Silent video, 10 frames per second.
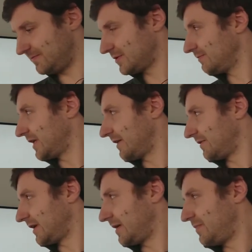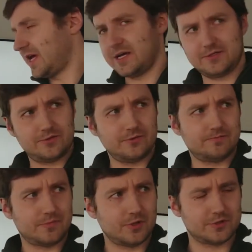We have APIs to
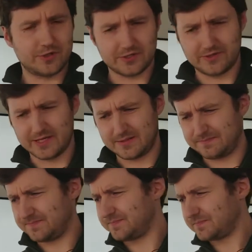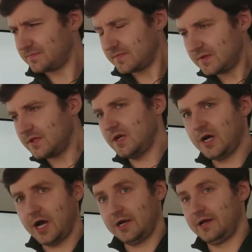construct that
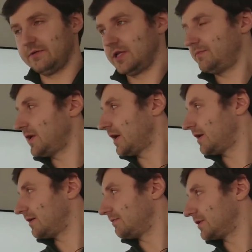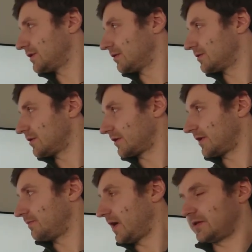high level API, which constructs
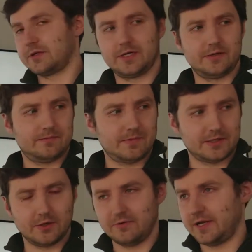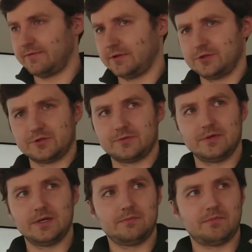that byte array. At low level, just
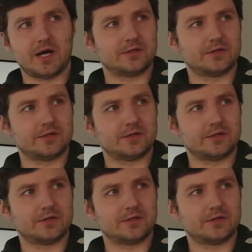byte